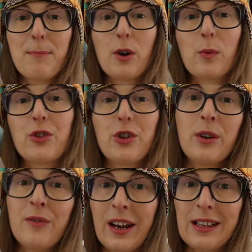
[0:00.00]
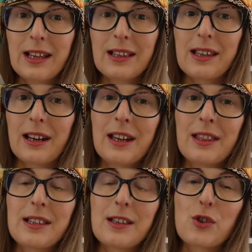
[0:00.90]
a book with two novellas inside
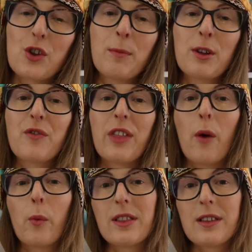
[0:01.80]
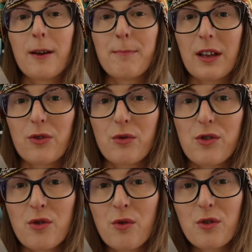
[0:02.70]
it. This is So Much for That Winter by
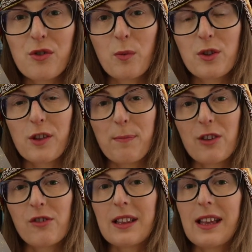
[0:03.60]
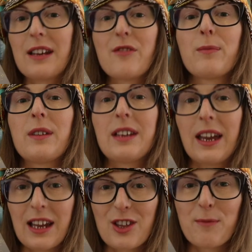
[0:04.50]
Dorthe, which has been translated from the
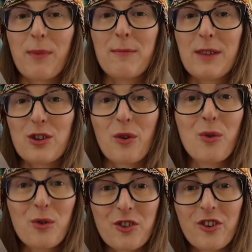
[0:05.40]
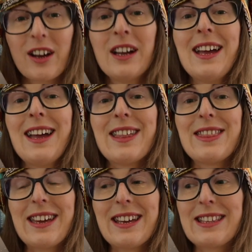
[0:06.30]
Danish by Misha Hawkstra.
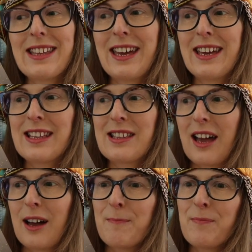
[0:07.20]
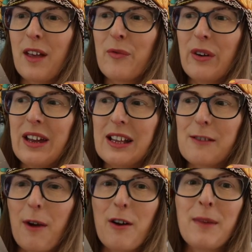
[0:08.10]
This is a very
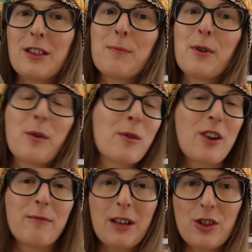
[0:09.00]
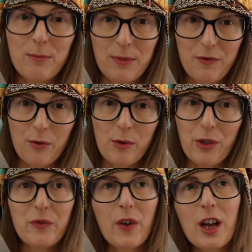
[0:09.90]
experimental book, which I've mentioned before.
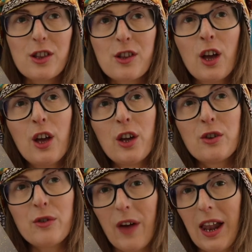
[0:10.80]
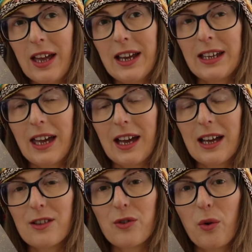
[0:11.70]
The first novella in
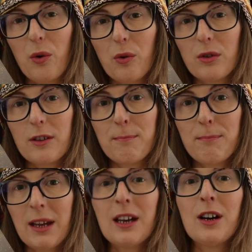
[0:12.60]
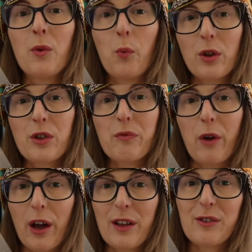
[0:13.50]
here is called Minna Wants
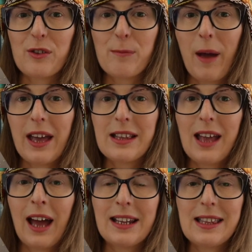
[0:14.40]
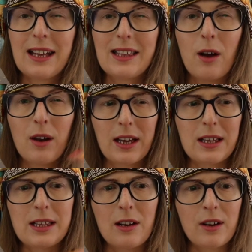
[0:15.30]
Rehearsal Space, and it's set out
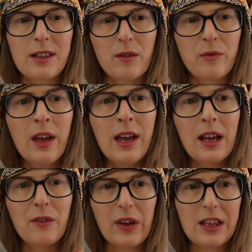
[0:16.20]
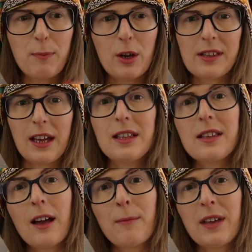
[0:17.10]
like a series of Facebook
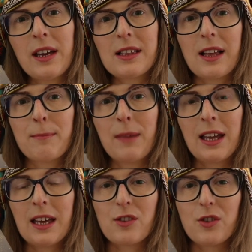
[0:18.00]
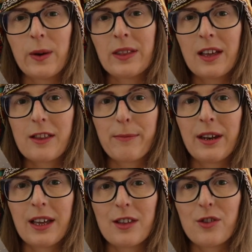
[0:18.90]
status updates, like Minna is doing this,
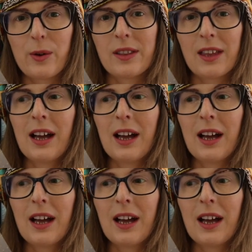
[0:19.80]
Minna is doing